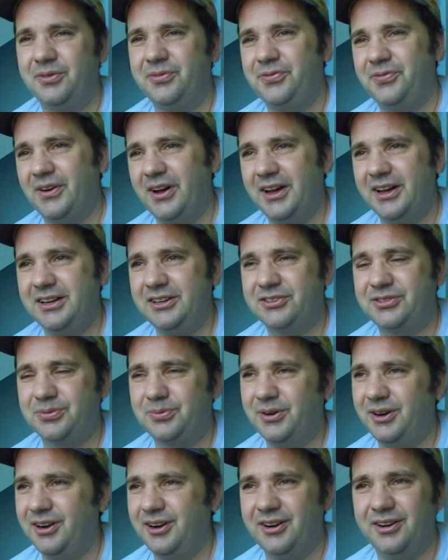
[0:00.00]
fights
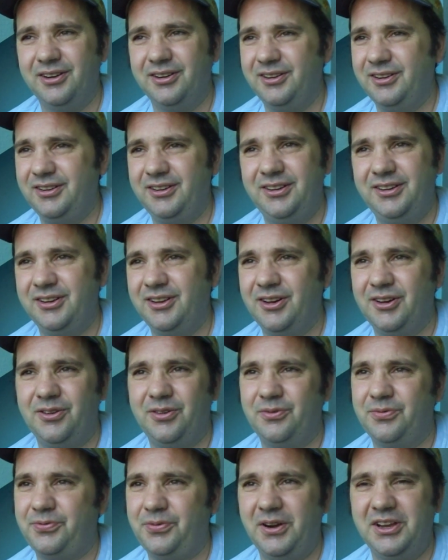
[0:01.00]
where,
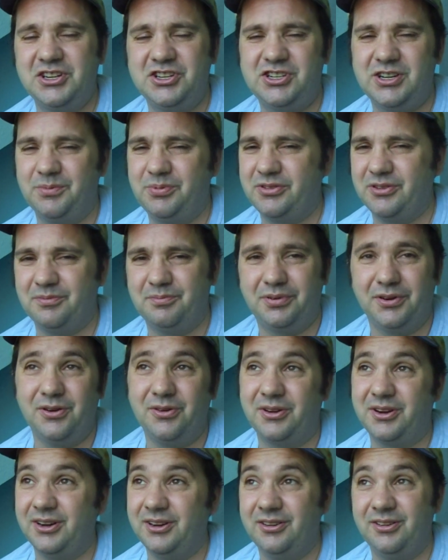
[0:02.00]
friendships are
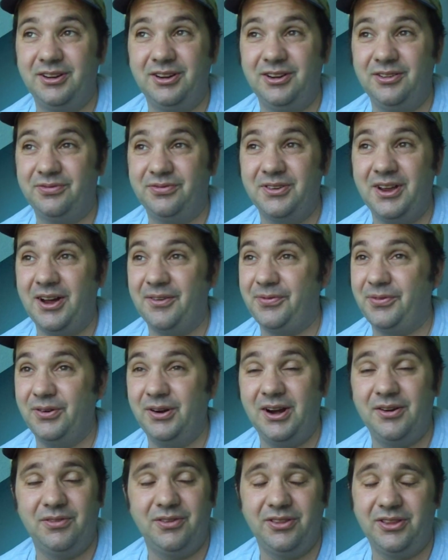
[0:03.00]
broken, if not
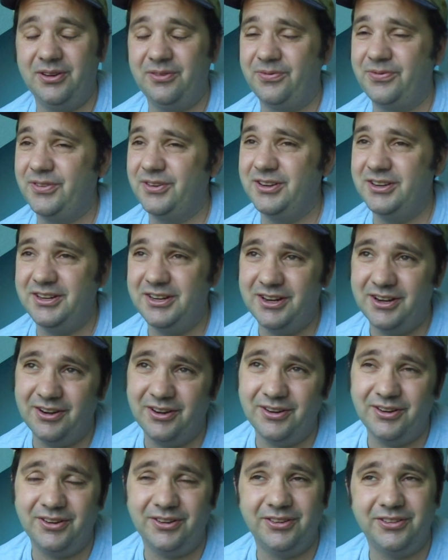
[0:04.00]
forever, then for
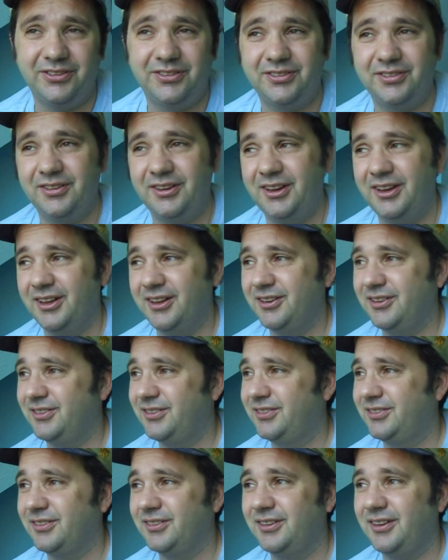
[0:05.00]
years, and
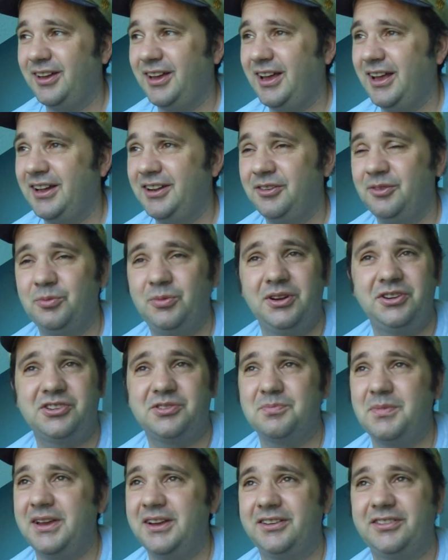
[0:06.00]

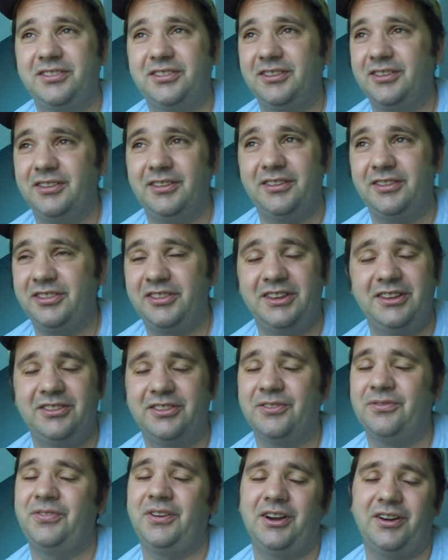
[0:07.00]
which makes
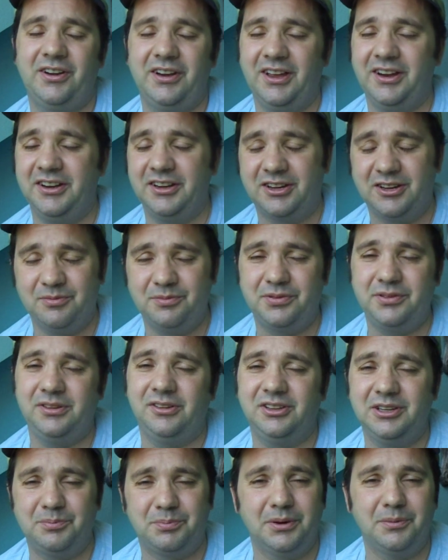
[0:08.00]
the very ending
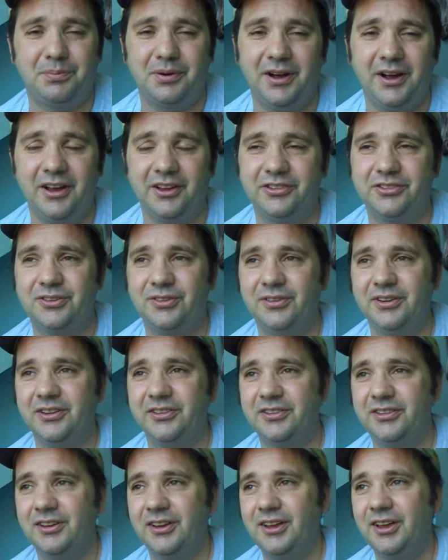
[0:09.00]
completely
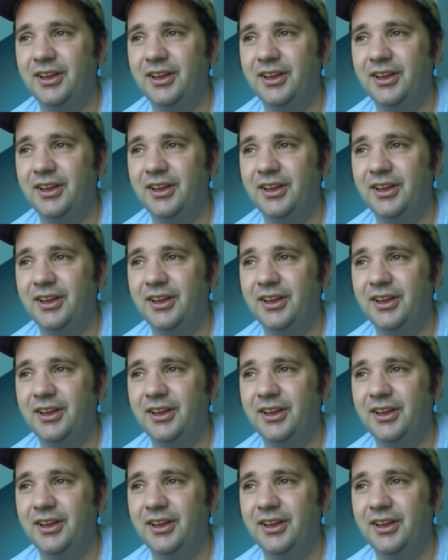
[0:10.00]
preposterous.